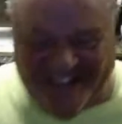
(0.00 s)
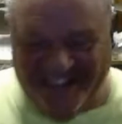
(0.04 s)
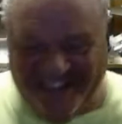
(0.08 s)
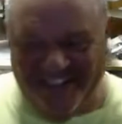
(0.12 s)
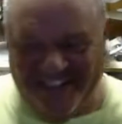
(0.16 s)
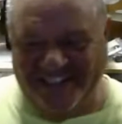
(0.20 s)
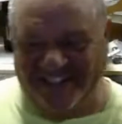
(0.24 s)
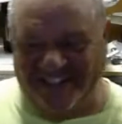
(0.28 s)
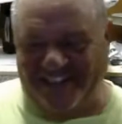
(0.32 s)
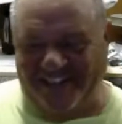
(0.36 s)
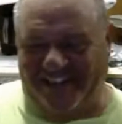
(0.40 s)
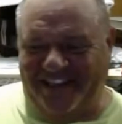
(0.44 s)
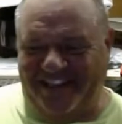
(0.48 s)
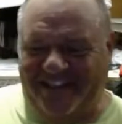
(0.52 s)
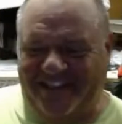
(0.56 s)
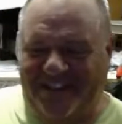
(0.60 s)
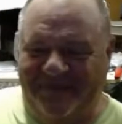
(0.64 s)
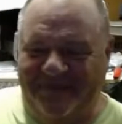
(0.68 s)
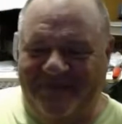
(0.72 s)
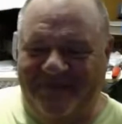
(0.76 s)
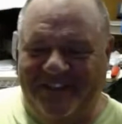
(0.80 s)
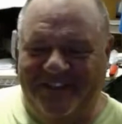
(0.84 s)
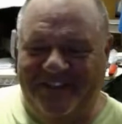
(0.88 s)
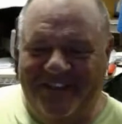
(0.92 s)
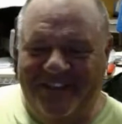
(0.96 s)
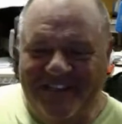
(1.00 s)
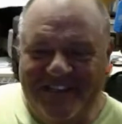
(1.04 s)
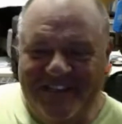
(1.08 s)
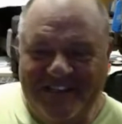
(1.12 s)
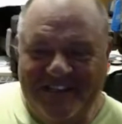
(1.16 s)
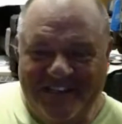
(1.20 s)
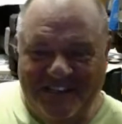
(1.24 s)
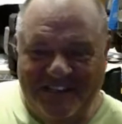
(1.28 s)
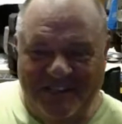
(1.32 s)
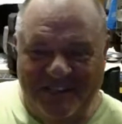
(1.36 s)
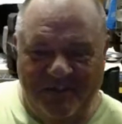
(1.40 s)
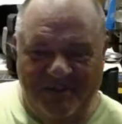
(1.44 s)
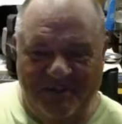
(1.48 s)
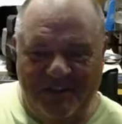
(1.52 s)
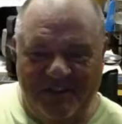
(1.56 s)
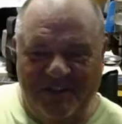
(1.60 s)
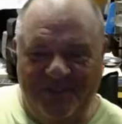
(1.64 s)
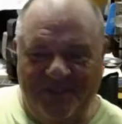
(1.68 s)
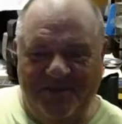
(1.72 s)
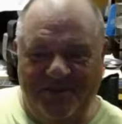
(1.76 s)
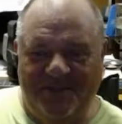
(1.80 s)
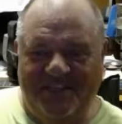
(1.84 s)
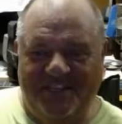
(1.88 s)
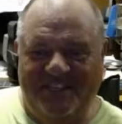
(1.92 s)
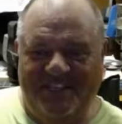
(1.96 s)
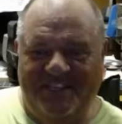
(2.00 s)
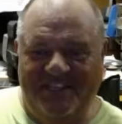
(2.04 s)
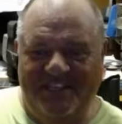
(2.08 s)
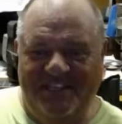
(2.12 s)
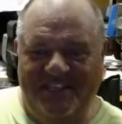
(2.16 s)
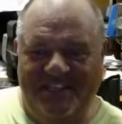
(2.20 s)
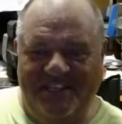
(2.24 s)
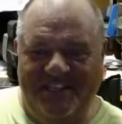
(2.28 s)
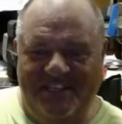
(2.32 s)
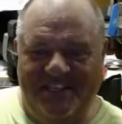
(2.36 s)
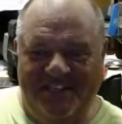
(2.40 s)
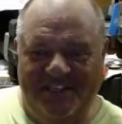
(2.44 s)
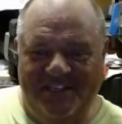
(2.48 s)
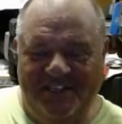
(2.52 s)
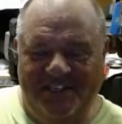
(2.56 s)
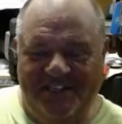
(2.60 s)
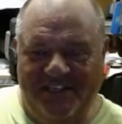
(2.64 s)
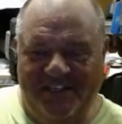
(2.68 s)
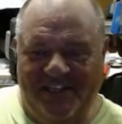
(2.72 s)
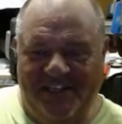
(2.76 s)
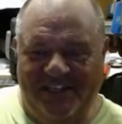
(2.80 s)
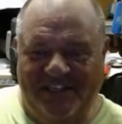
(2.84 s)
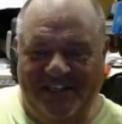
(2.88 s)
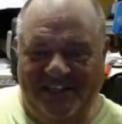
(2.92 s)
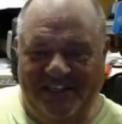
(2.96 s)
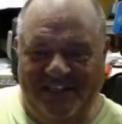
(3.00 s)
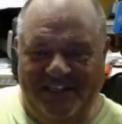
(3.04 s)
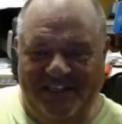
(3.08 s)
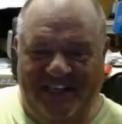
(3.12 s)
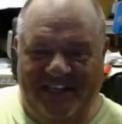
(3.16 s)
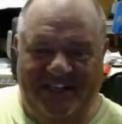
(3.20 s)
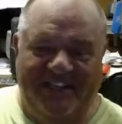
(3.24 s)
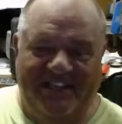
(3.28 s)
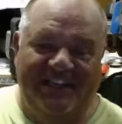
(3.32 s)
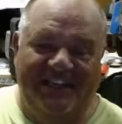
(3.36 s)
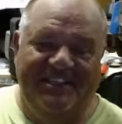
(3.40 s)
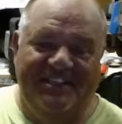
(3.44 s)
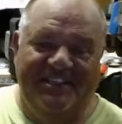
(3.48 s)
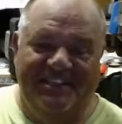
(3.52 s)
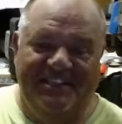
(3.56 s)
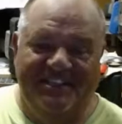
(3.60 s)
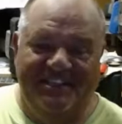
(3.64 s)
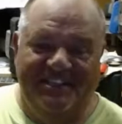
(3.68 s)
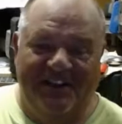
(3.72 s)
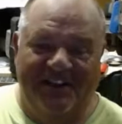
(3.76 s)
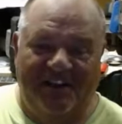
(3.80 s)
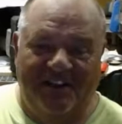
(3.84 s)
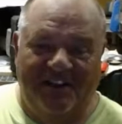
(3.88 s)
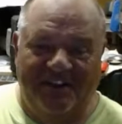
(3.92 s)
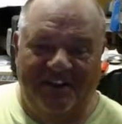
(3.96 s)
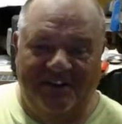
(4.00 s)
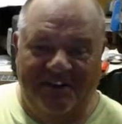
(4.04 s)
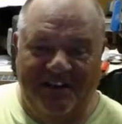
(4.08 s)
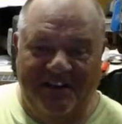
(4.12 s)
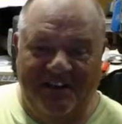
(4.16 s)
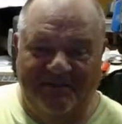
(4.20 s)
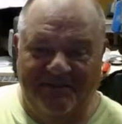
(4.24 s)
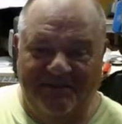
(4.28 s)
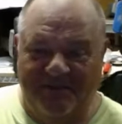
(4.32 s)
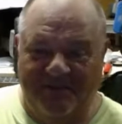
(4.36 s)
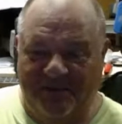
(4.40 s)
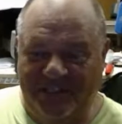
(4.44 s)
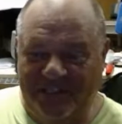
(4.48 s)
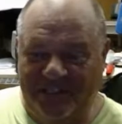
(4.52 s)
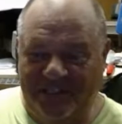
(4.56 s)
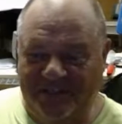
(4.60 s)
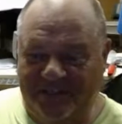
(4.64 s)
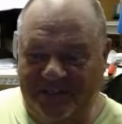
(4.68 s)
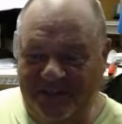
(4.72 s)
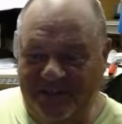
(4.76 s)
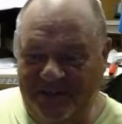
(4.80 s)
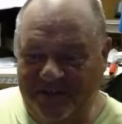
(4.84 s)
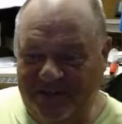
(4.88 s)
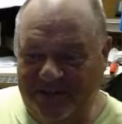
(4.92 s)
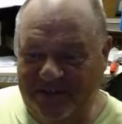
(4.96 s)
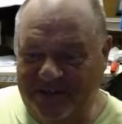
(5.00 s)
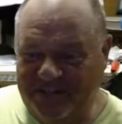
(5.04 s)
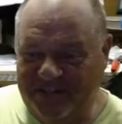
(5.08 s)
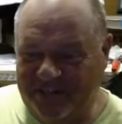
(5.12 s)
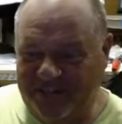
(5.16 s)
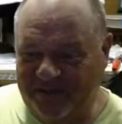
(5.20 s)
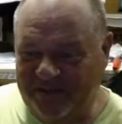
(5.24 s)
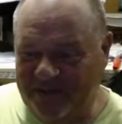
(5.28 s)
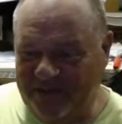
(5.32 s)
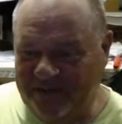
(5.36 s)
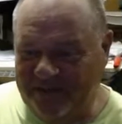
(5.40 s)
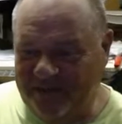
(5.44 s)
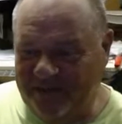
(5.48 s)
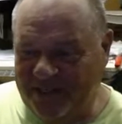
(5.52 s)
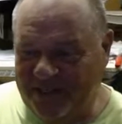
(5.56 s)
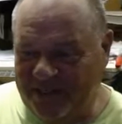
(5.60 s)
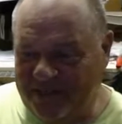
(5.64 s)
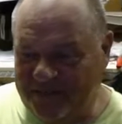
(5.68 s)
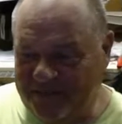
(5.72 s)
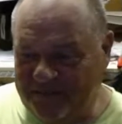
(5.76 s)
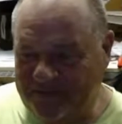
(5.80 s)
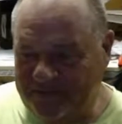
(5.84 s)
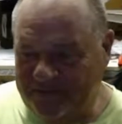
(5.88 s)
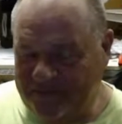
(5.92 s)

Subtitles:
It's like something you would see, like on that $19 F-22 or something, man.